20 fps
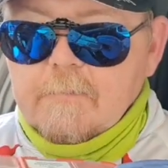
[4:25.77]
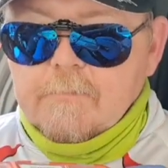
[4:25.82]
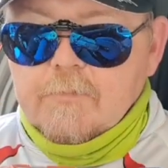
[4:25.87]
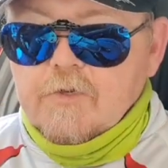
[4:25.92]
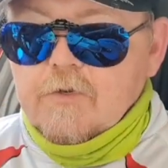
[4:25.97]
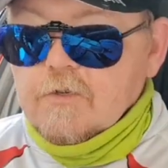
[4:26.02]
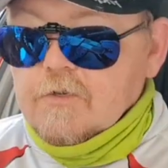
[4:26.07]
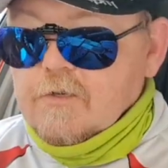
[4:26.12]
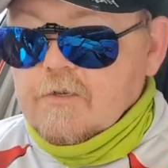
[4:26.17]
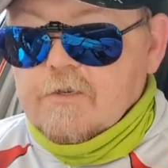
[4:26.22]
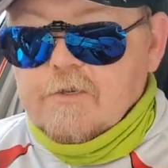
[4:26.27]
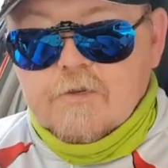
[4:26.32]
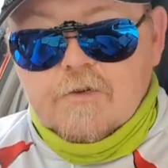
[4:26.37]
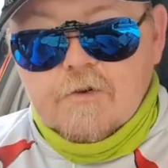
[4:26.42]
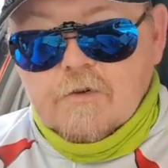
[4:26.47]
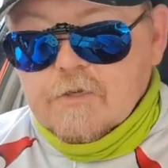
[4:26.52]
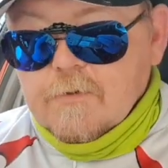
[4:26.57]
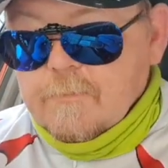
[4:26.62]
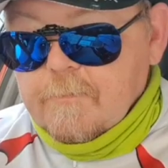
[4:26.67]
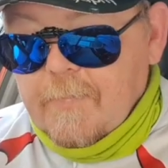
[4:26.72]
just
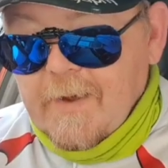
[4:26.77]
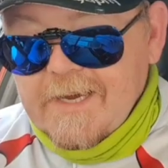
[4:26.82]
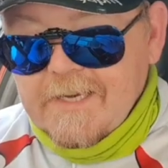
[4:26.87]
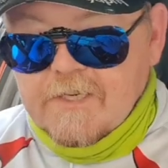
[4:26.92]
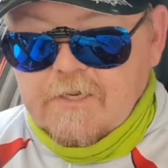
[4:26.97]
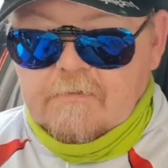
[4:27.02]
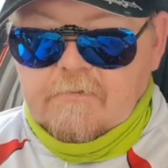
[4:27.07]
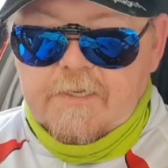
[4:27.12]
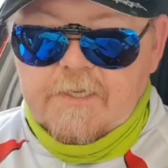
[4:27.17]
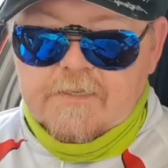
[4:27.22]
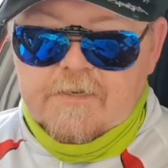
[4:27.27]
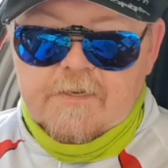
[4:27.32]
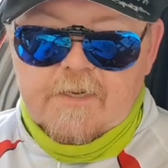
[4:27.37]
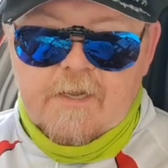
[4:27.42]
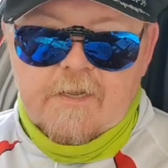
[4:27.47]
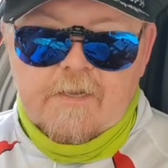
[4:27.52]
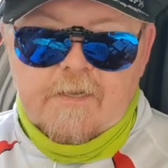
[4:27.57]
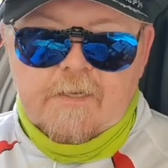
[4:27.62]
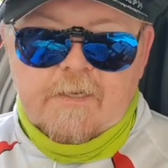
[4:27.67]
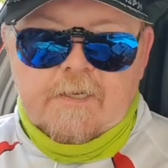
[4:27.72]
basically
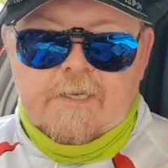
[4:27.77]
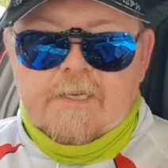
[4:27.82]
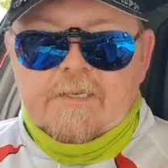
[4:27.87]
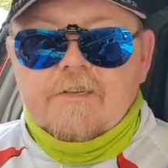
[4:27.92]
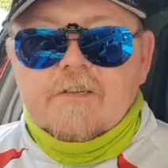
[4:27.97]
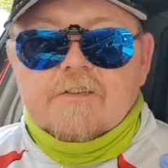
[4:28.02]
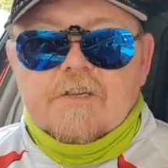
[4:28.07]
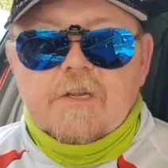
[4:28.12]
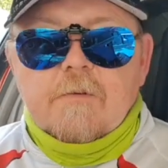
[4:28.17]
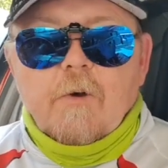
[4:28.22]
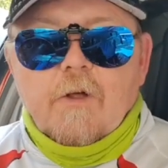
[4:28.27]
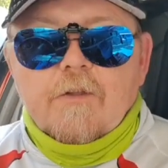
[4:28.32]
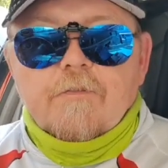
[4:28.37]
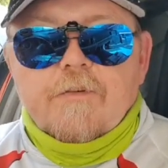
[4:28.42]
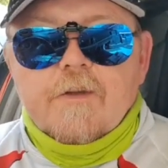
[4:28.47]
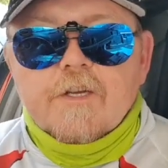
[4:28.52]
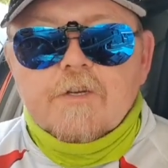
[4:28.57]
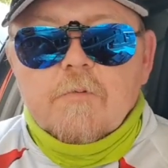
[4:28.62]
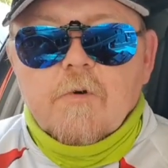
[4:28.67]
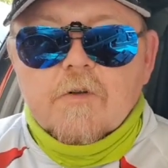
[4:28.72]
to see what the
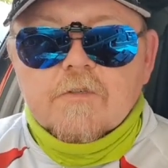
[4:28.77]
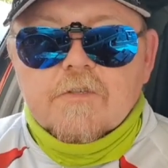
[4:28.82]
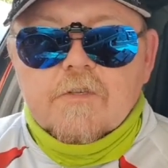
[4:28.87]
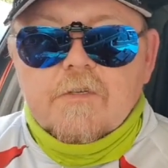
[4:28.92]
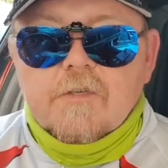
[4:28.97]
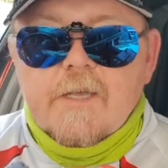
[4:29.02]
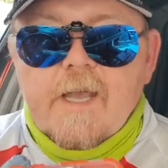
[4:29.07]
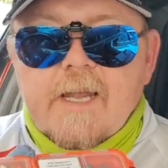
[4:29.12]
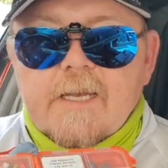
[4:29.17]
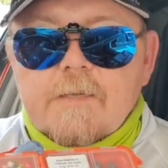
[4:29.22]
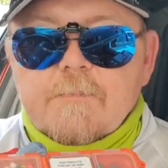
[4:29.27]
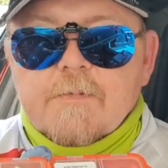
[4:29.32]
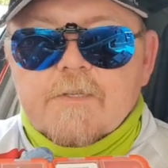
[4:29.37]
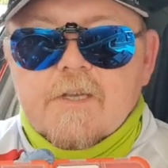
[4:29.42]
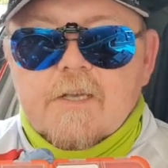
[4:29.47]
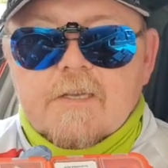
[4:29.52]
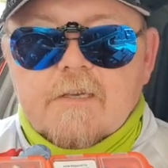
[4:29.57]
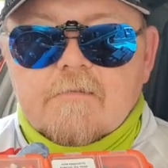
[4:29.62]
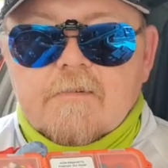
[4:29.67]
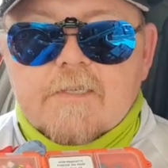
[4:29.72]
fish want at any
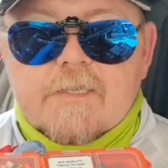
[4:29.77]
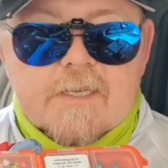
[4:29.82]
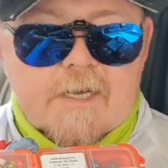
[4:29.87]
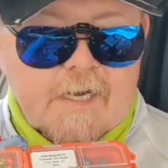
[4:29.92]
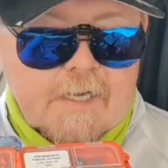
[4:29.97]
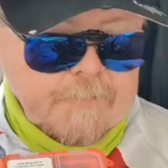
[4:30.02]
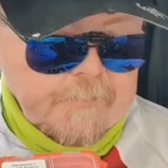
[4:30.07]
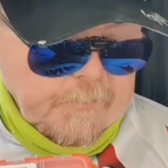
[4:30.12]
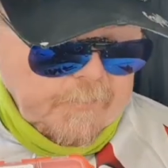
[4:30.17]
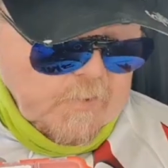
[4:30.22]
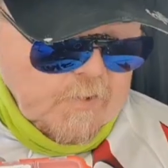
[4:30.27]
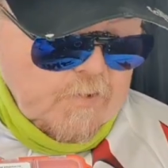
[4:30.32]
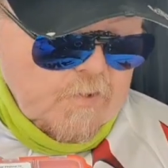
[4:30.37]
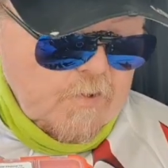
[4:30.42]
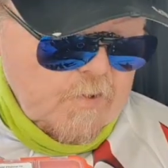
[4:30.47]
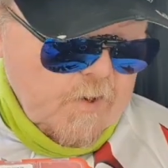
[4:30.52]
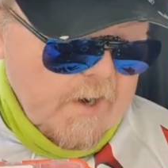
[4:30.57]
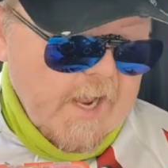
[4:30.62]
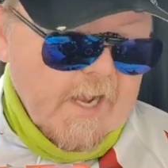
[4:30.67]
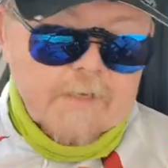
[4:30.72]
particular time
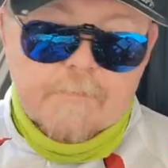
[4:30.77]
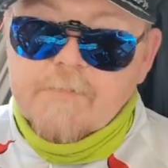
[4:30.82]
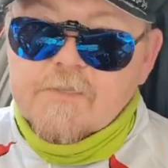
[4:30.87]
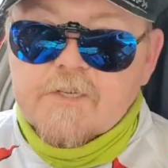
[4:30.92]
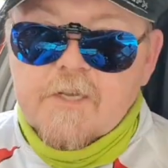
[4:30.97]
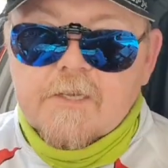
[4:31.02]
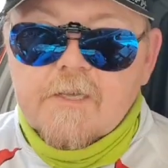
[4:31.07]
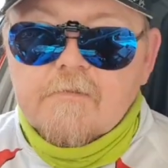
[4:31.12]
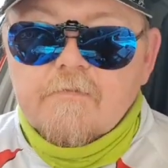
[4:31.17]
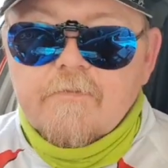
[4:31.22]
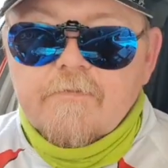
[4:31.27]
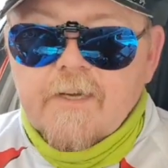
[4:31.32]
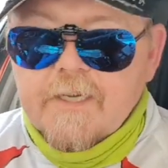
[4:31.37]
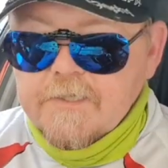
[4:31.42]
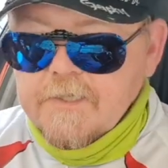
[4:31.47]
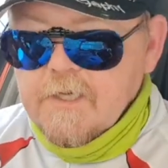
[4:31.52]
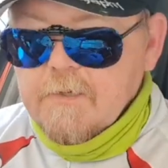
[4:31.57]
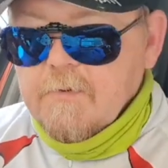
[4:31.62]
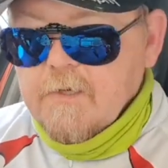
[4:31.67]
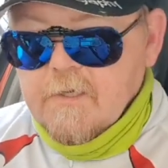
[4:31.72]
or any particular
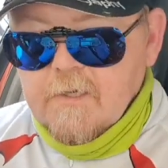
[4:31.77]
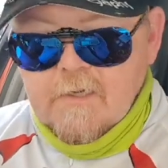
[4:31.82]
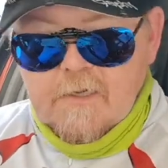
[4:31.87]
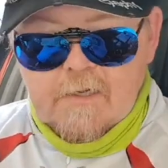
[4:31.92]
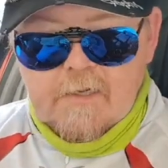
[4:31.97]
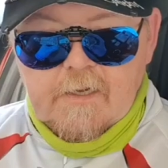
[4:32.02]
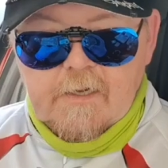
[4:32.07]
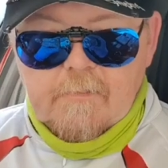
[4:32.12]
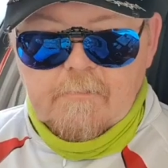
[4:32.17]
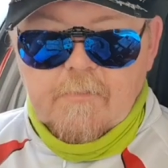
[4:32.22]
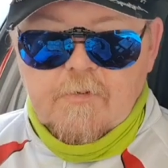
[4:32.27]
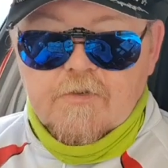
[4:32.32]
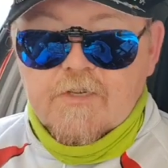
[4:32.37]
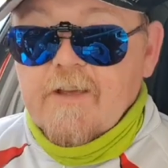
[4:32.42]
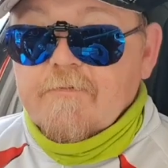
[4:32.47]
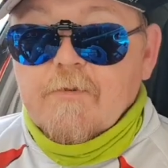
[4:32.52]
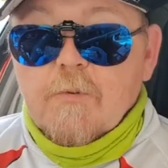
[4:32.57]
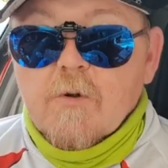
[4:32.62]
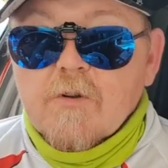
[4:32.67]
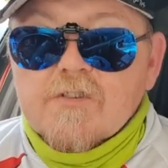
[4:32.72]
venue, because
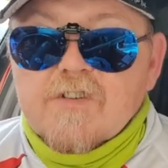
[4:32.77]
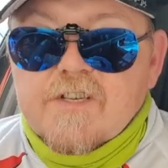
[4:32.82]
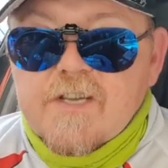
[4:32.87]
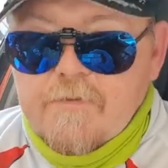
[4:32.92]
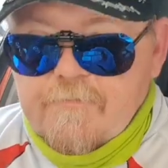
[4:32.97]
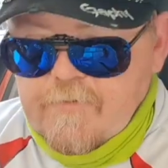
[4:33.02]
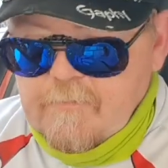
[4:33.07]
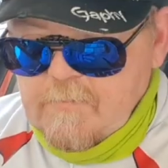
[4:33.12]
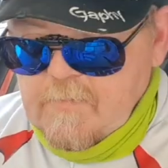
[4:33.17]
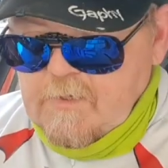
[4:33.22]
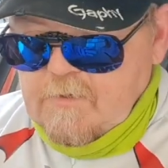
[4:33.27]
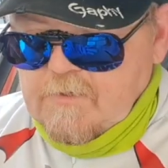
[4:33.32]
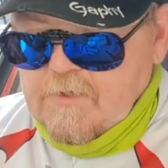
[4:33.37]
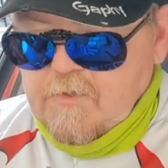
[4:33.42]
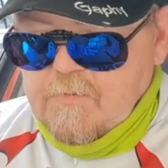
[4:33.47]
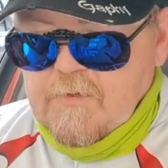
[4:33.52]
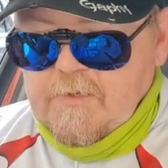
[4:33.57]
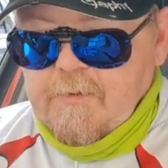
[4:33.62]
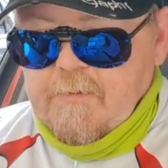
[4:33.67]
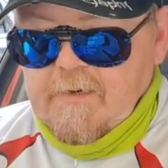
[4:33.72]
everyone's different, to be
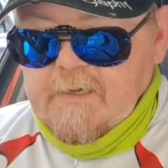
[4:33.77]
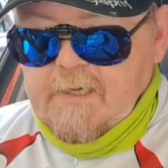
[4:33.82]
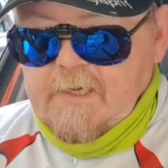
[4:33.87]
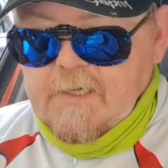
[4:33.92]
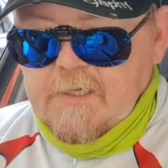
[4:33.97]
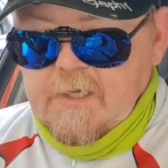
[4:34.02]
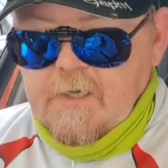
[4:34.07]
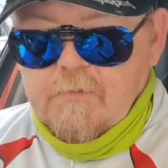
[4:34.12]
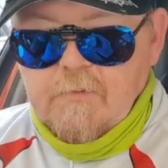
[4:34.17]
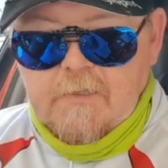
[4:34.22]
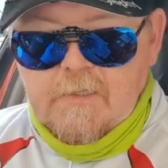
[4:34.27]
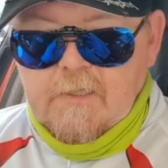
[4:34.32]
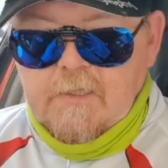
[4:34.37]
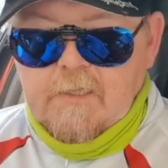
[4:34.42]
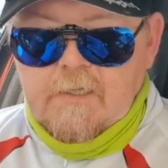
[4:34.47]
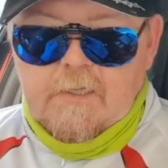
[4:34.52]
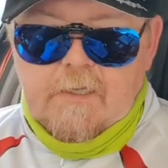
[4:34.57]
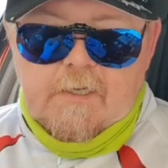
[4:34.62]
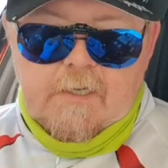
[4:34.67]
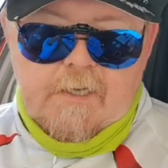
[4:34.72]
honest with you, when I go.
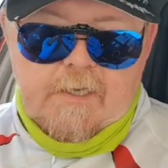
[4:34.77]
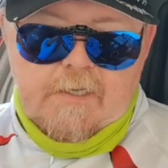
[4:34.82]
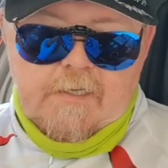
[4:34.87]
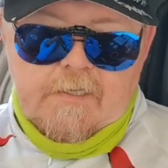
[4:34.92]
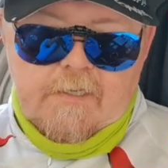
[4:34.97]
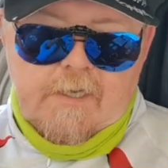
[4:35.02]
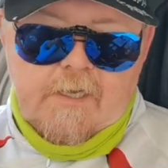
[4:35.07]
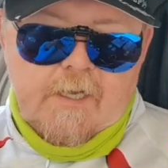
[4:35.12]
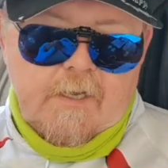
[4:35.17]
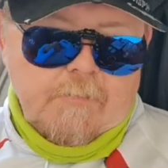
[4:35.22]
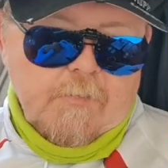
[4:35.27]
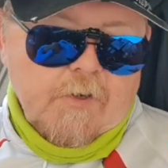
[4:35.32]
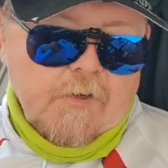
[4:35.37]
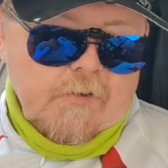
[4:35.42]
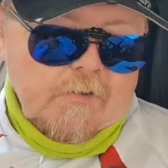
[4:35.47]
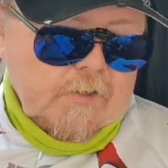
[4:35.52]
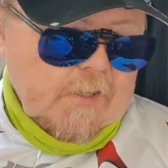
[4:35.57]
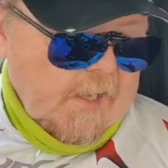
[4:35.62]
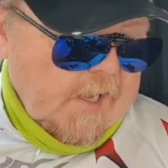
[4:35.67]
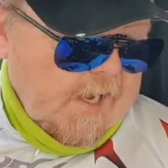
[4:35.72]
And but
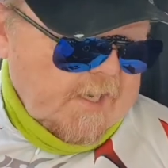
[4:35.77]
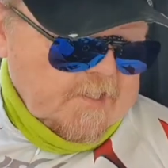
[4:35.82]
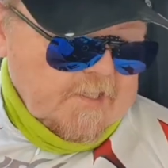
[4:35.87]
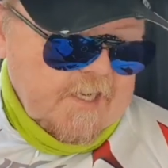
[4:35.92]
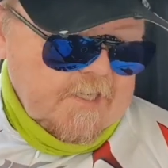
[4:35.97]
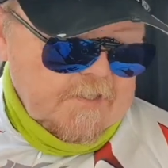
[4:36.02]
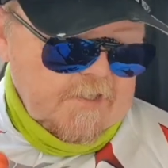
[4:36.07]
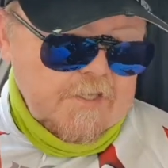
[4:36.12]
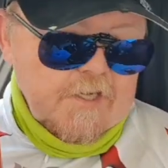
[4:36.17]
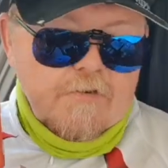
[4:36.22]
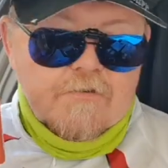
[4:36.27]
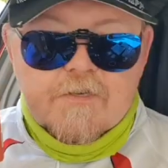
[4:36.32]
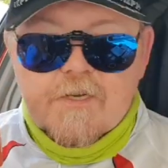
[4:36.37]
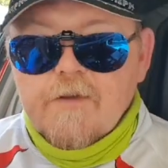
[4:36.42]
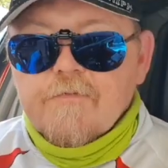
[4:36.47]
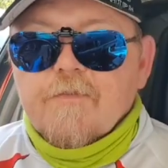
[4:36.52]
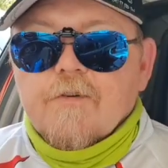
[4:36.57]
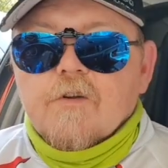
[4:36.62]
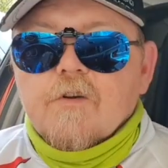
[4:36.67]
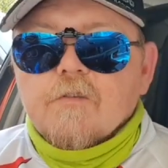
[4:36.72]
I tend to use
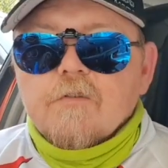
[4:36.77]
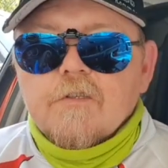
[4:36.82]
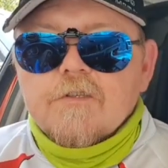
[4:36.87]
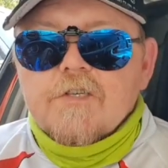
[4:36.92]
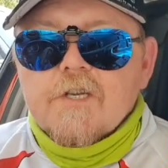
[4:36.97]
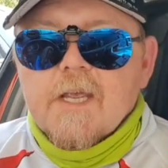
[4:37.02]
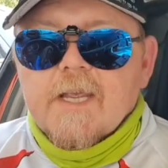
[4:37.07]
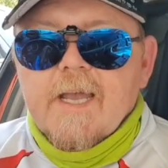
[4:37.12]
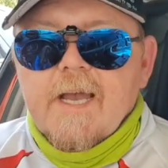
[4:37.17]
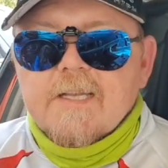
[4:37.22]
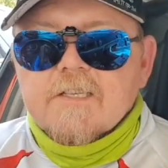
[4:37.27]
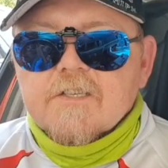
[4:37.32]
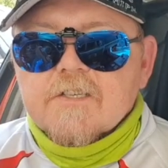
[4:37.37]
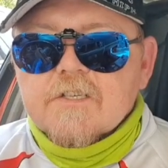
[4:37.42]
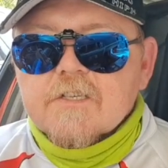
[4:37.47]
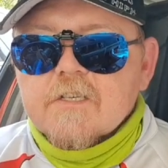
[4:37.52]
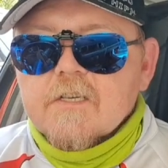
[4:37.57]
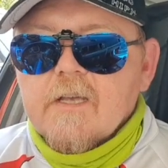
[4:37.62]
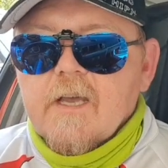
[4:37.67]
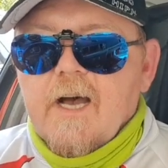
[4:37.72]
different coloured jig
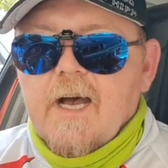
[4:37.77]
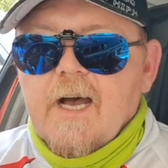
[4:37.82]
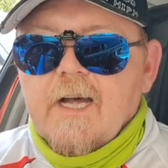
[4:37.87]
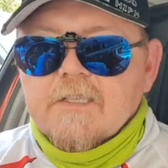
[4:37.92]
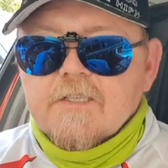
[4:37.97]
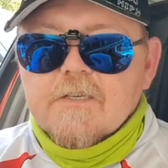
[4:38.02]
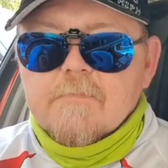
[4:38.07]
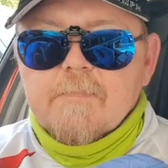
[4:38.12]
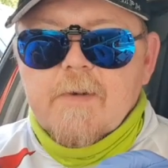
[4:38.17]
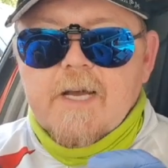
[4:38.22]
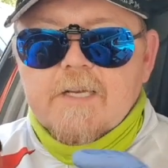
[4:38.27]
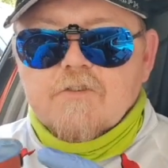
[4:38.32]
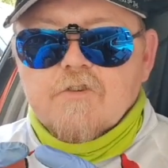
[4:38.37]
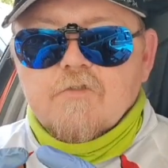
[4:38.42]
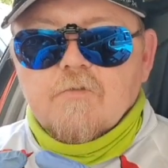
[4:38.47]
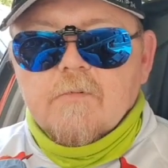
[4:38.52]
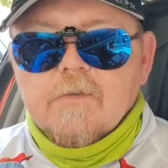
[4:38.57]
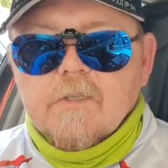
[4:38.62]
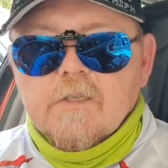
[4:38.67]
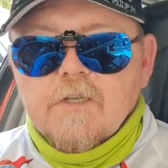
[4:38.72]
heads and to match
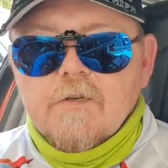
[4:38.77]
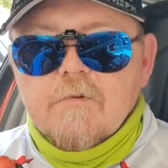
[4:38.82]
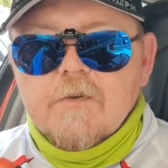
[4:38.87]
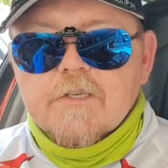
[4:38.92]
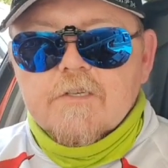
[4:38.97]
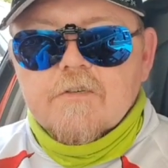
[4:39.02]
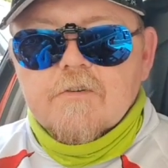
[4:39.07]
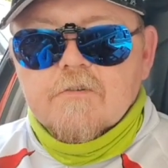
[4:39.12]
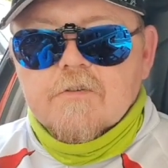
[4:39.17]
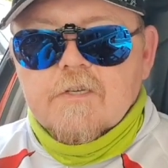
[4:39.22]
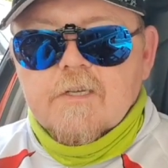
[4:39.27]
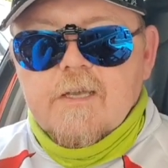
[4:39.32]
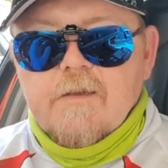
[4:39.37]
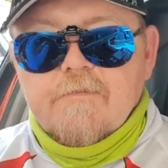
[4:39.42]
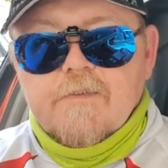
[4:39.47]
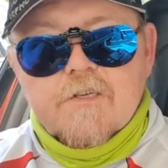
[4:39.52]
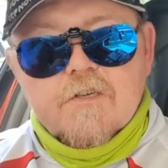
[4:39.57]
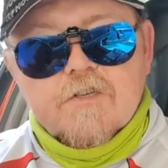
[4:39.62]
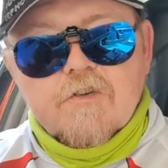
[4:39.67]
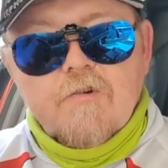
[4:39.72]
up with the lures, just to
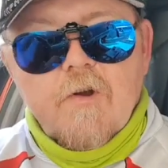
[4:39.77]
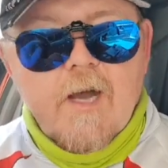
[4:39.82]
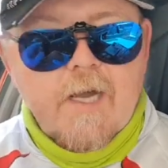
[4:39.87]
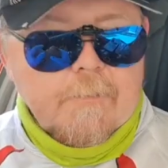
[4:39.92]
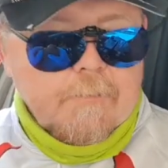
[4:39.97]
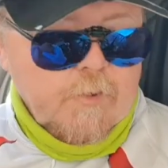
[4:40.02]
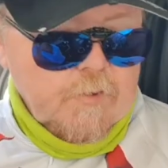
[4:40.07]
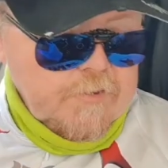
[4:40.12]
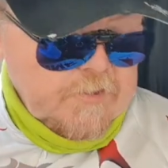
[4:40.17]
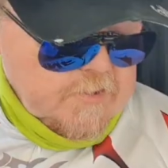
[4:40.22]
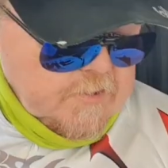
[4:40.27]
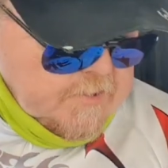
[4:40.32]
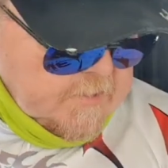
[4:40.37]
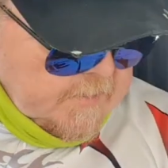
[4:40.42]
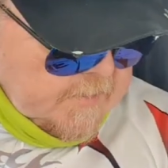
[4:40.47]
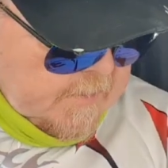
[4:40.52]
give it a strike point.